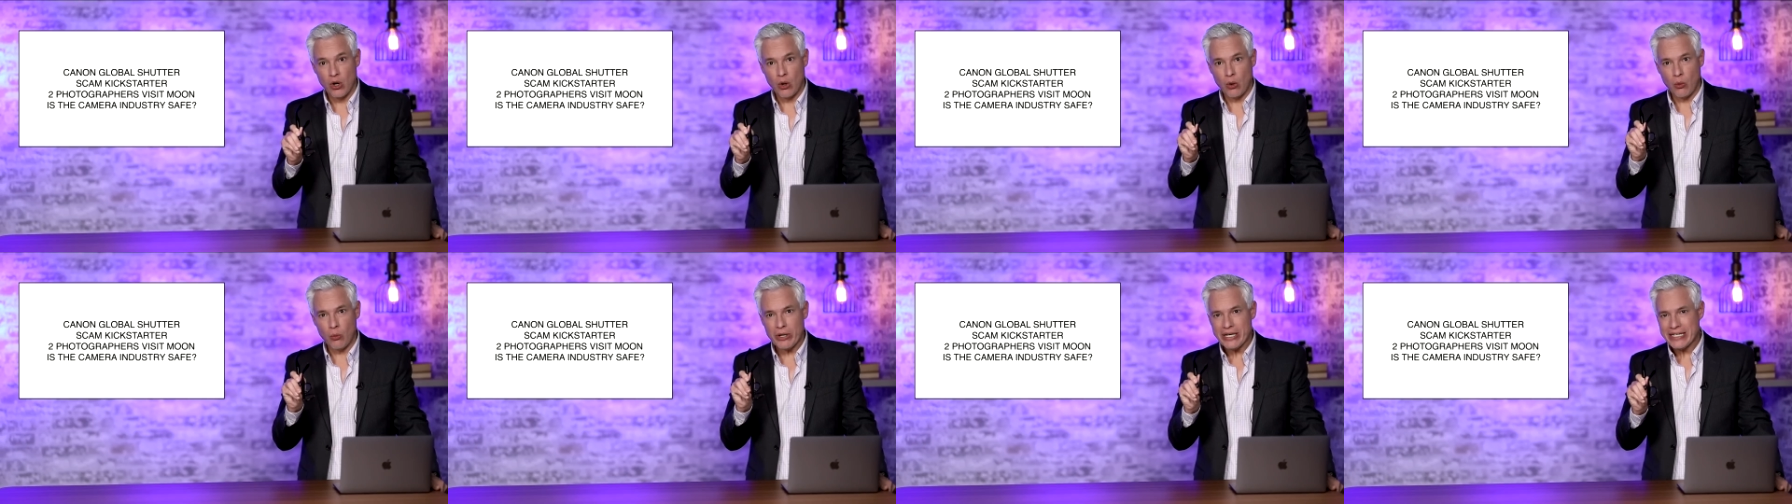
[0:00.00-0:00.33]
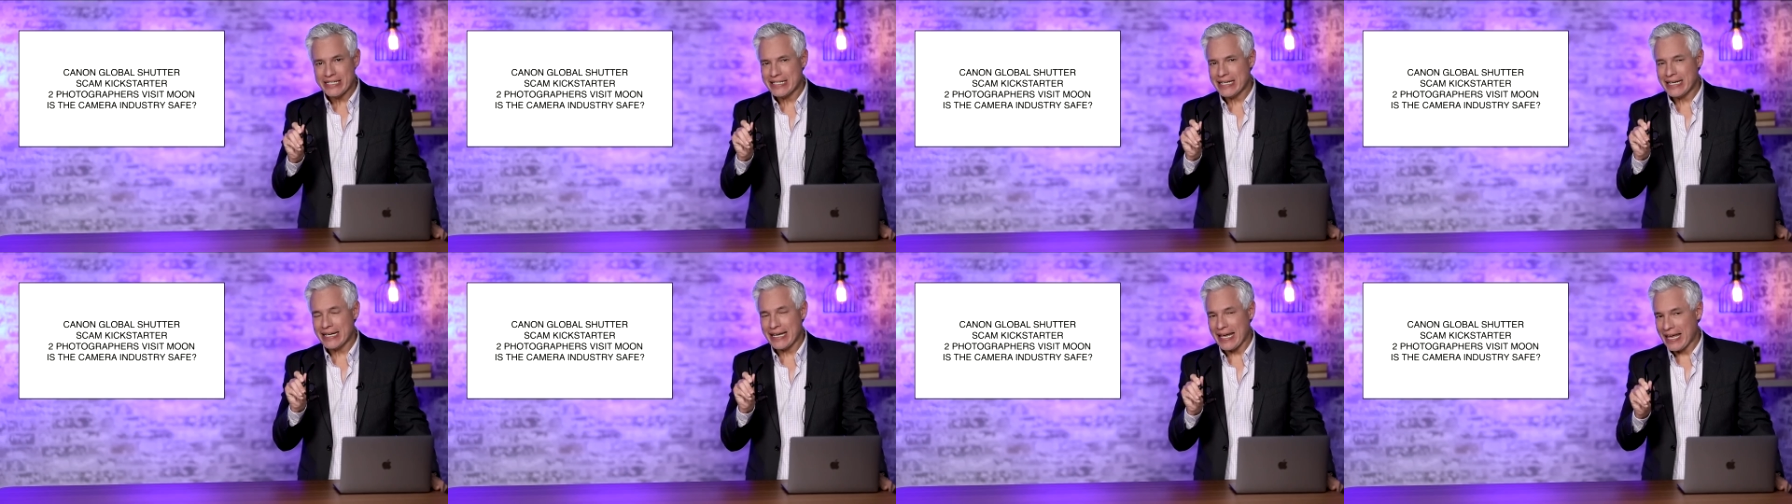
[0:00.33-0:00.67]
We
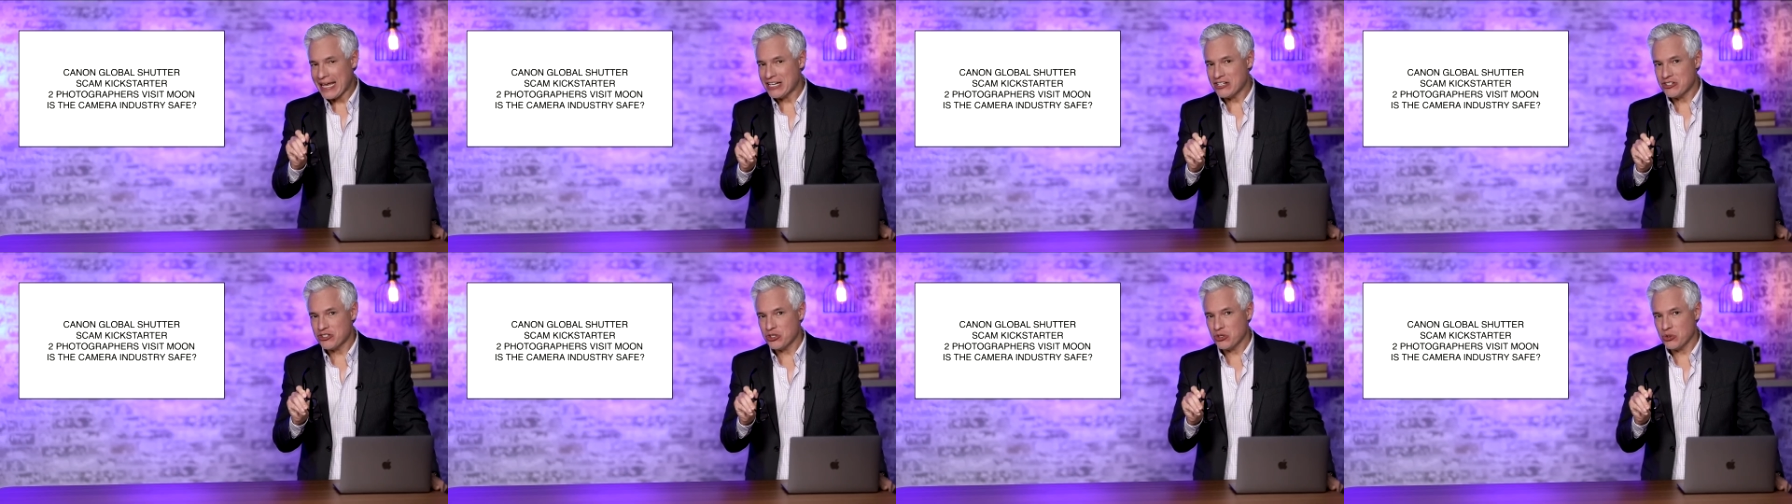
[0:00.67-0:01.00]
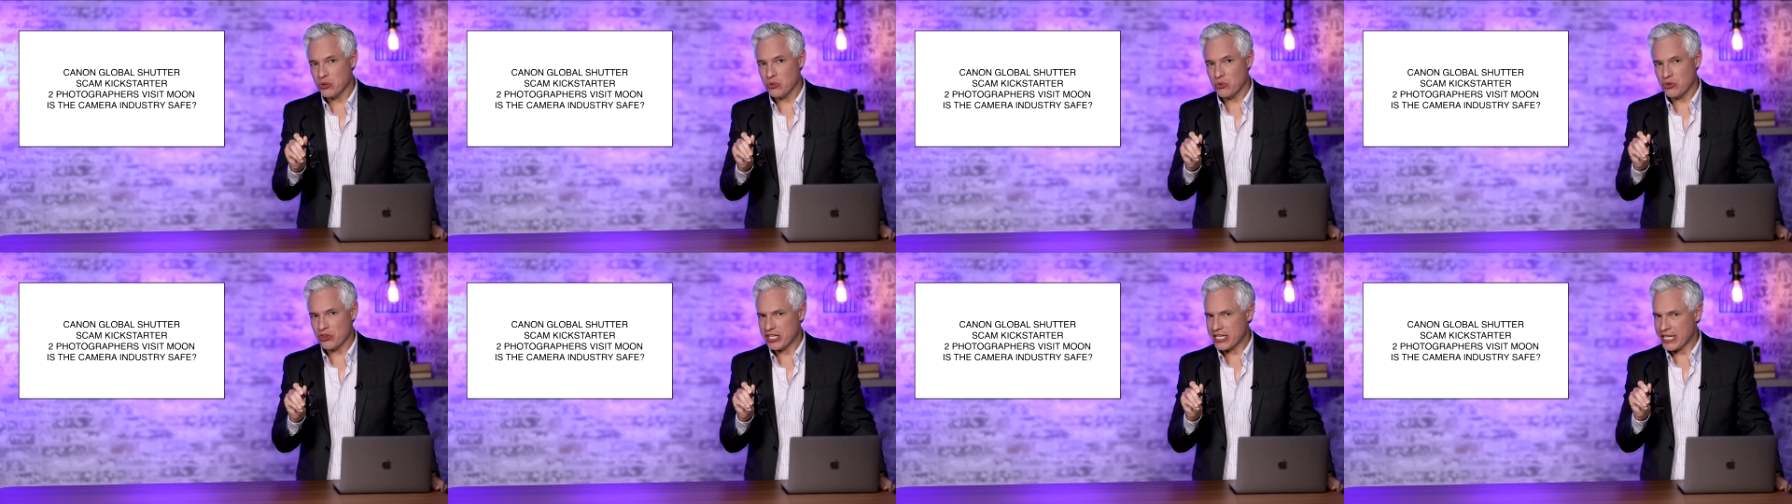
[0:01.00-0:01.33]
dig
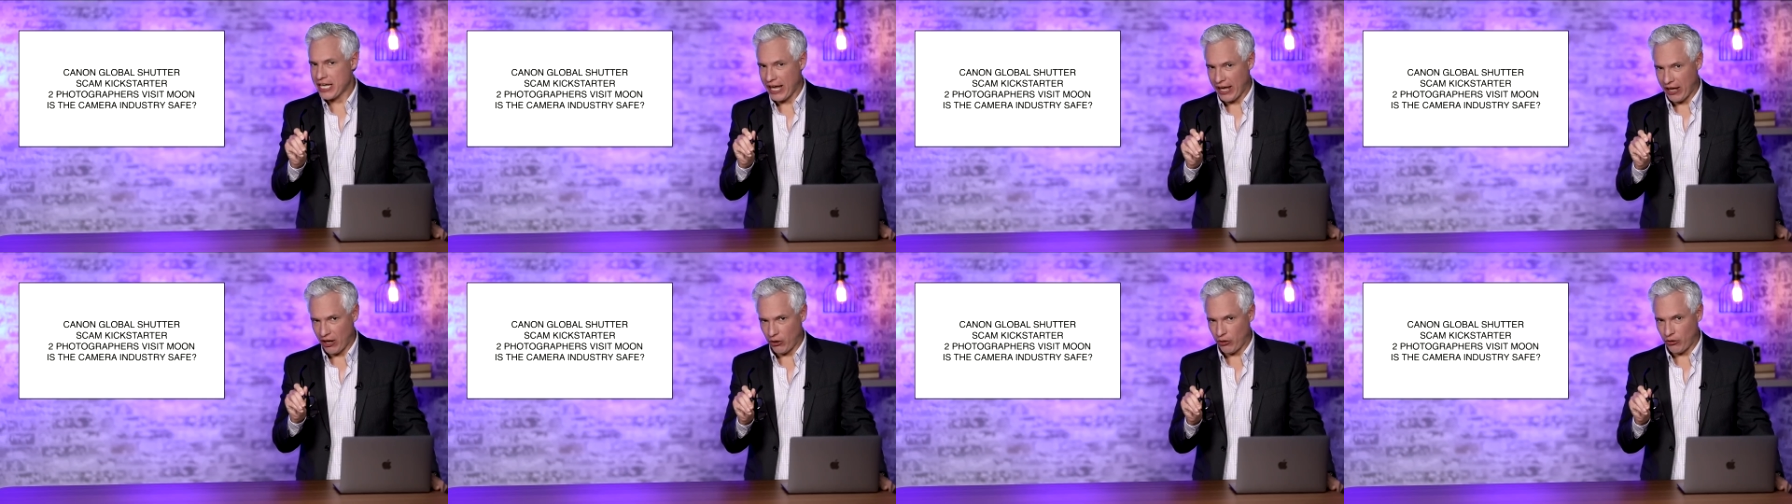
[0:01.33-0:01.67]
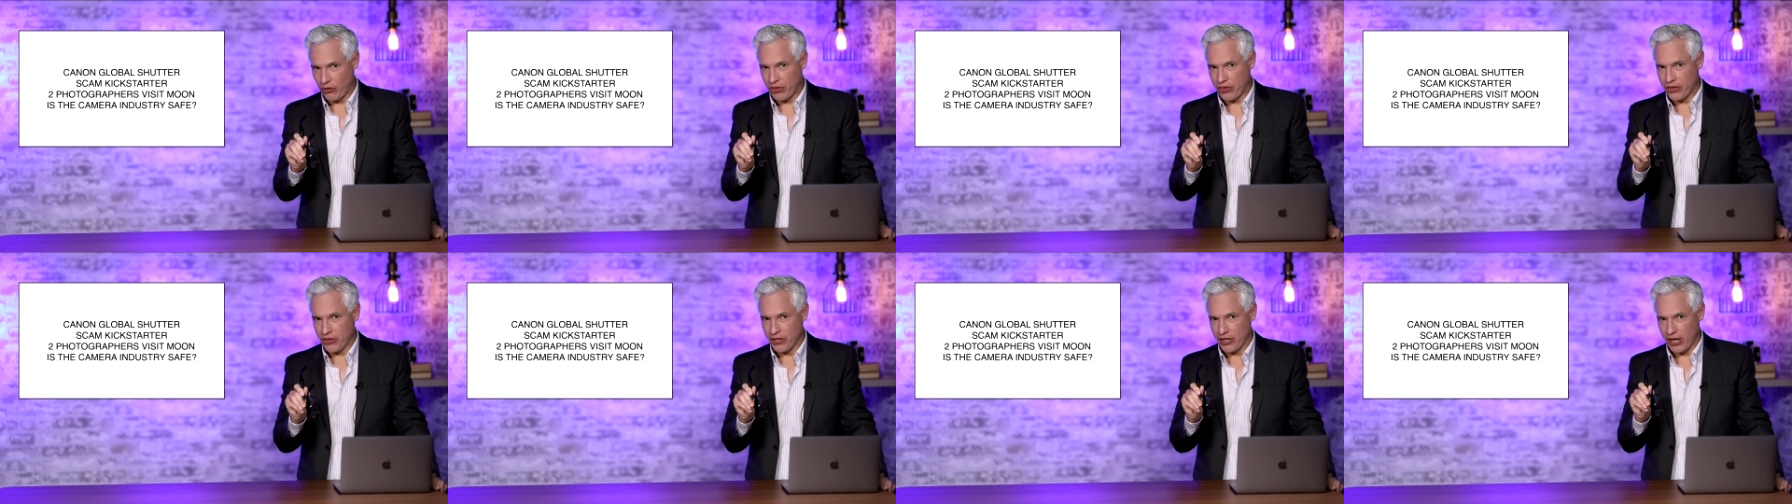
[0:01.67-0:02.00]
into the health
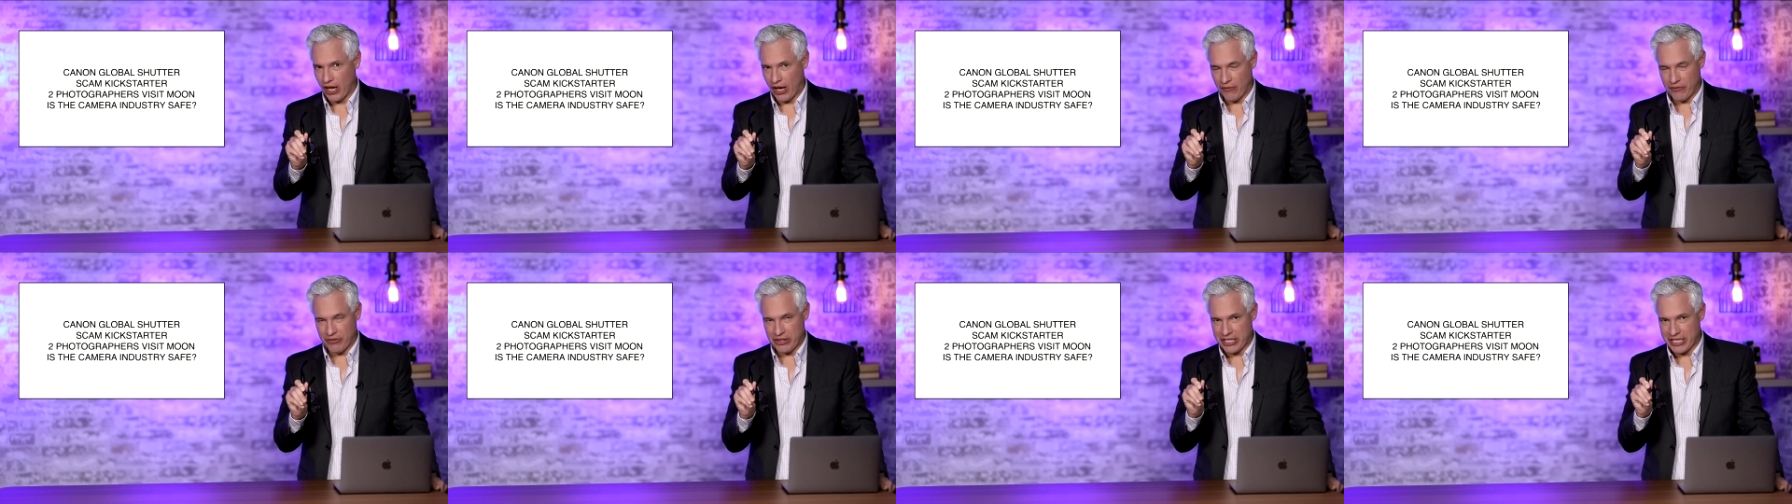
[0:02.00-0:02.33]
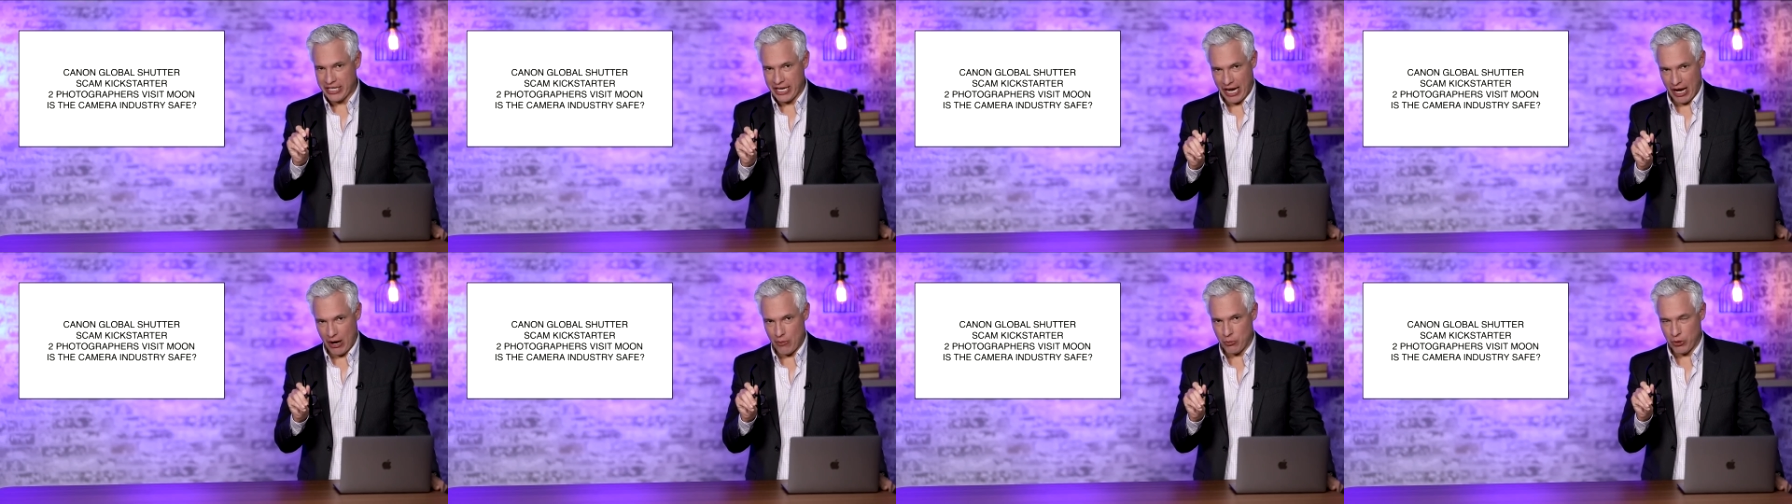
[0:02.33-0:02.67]
of the
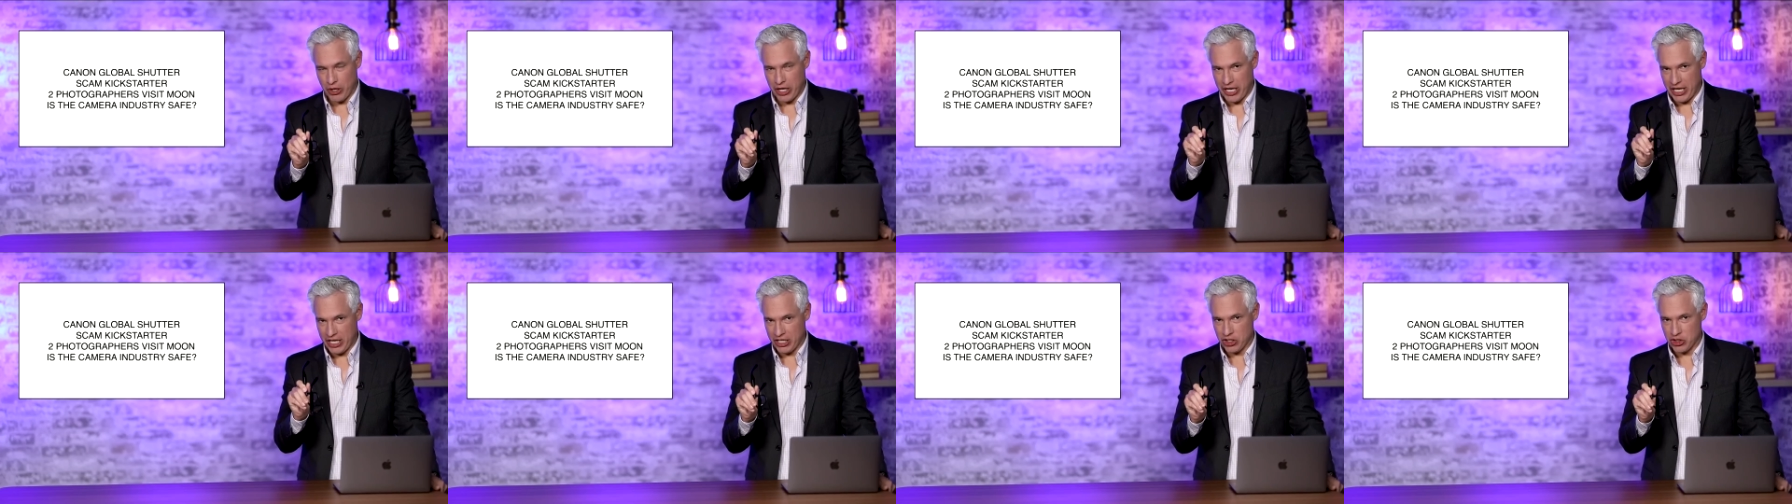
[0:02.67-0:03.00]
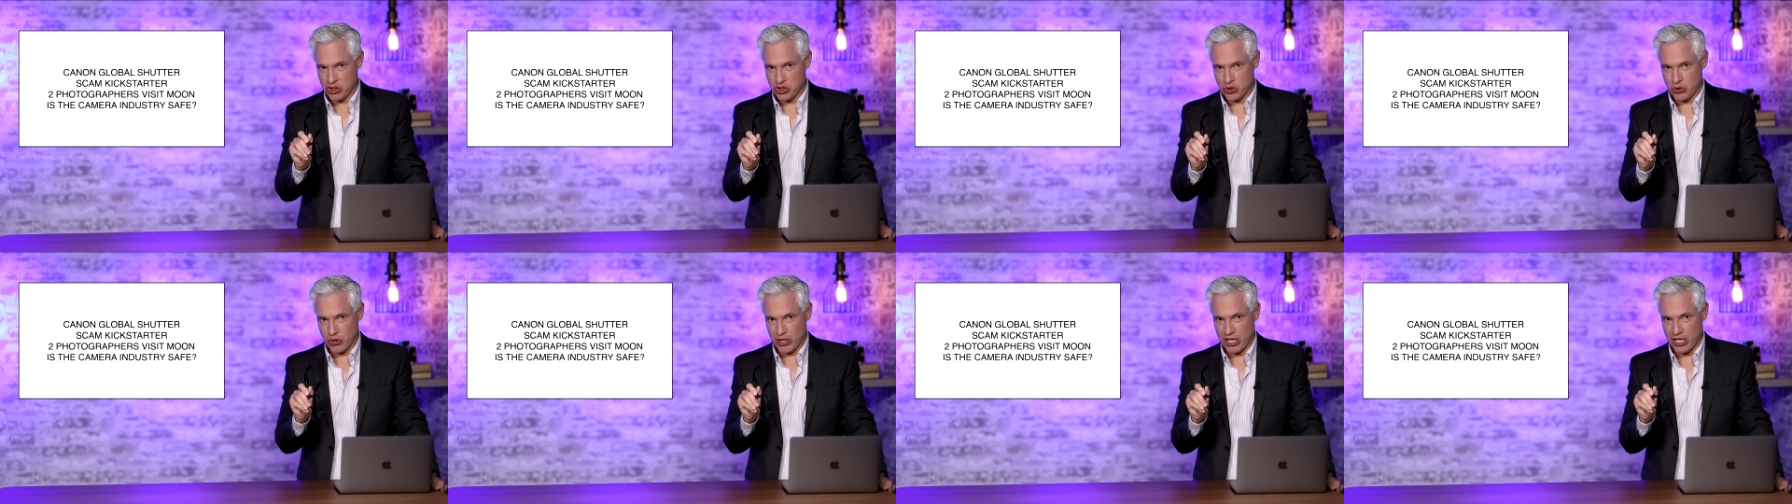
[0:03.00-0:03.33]
camera
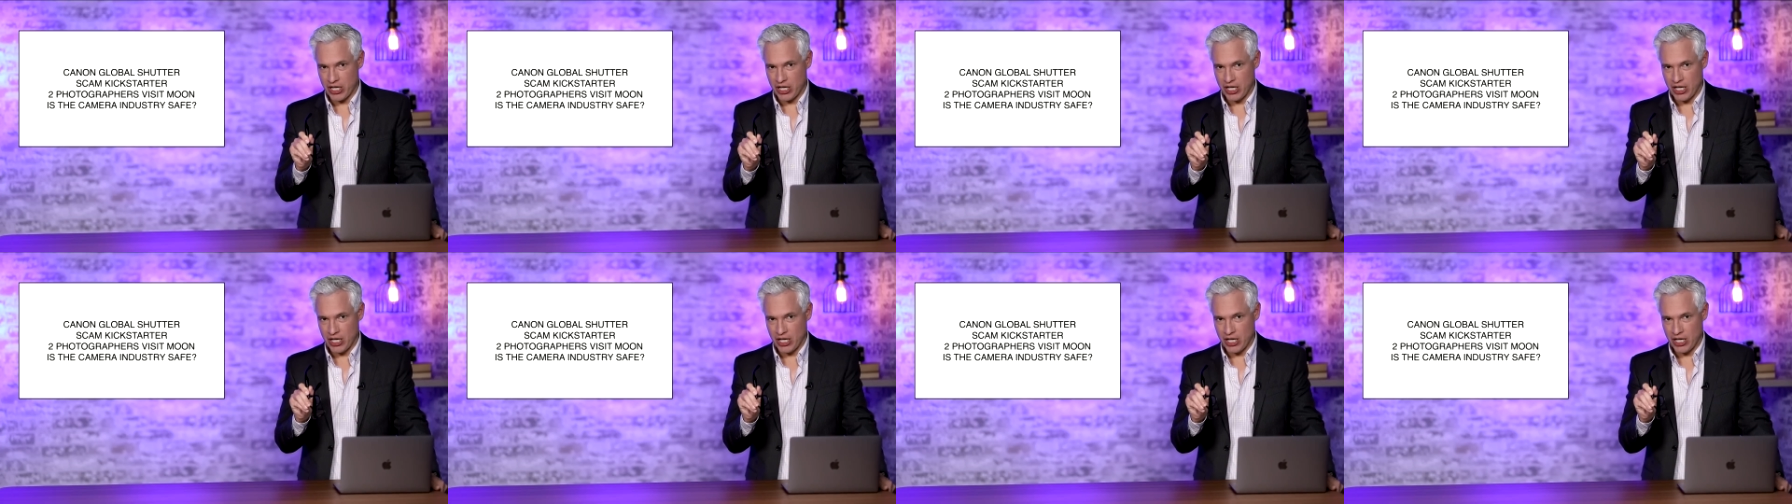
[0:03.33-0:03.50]
industry